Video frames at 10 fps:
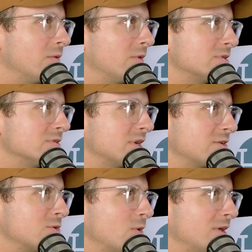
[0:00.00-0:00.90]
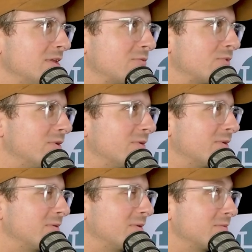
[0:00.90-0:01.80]
know this is like a totally different
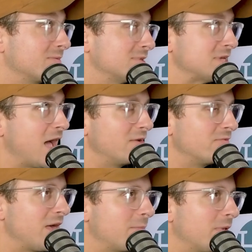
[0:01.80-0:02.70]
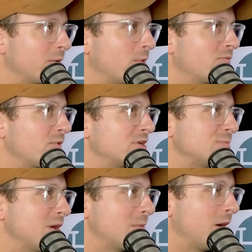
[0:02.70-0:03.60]
side of that, but like what freaks
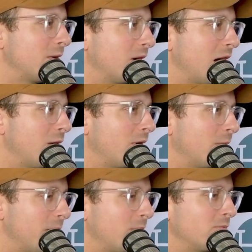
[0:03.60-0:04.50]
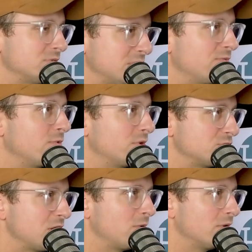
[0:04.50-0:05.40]
me about seafood in
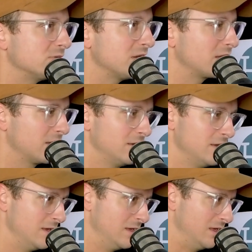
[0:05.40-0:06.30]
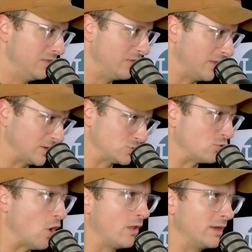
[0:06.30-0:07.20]
general is like the like
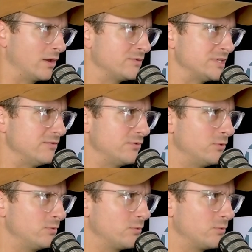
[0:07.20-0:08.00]
trawling of seafood,